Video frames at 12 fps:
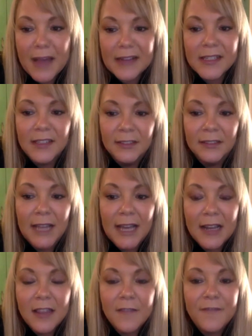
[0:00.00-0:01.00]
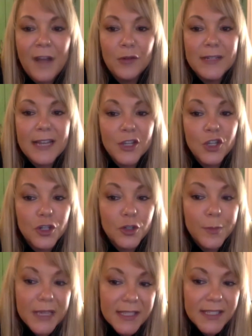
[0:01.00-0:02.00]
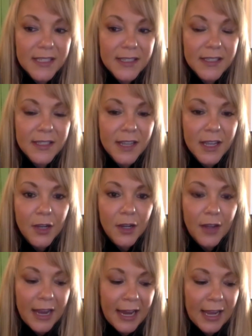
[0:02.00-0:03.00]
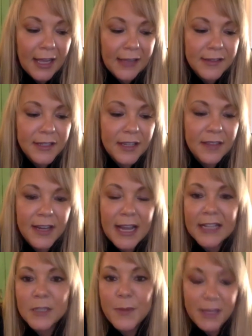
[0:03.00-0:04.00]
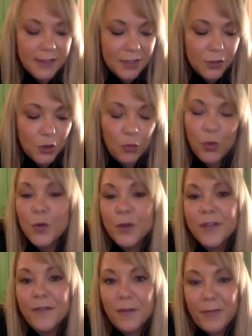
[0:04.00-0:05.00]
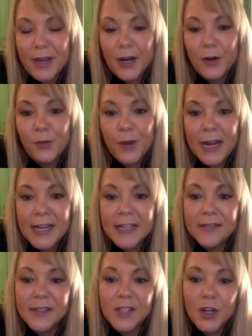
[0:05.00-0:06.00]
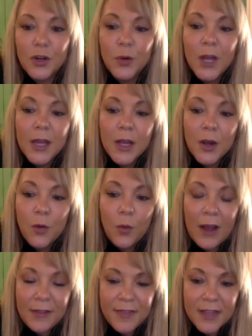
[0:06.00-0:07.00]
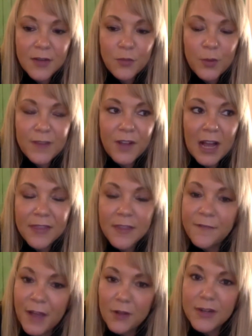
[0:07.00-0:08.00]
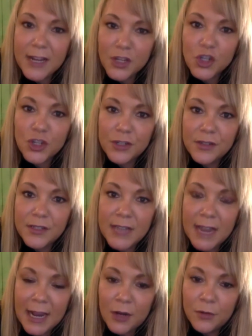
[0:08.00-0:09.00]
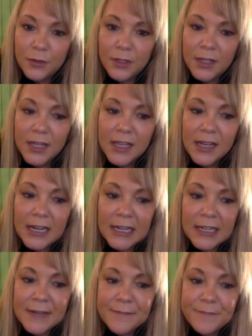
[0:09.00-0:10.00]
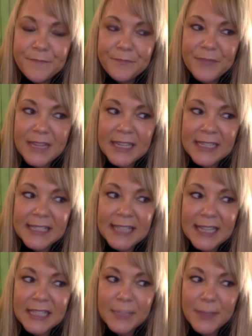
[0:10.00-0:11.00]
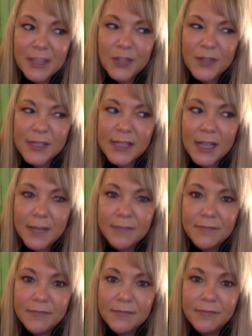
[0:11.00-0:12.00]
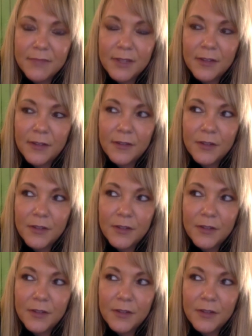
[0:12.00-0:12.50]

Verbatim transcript: We're coming back to a lot of the foundational pieces. And the next piece is growth from there, right? And so right. I think we've got the foundation down um, in a sense, but there's some,